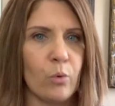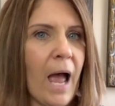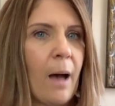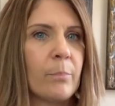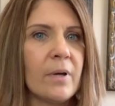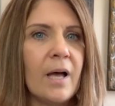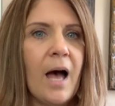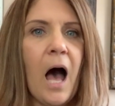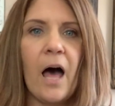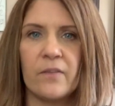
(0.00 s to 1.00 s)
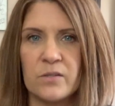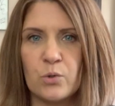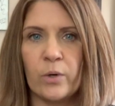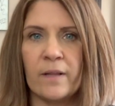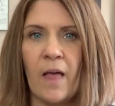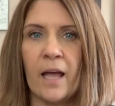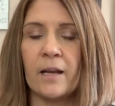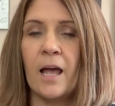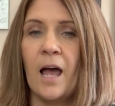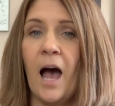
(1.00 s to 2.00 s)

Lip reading: wrap on the storyline.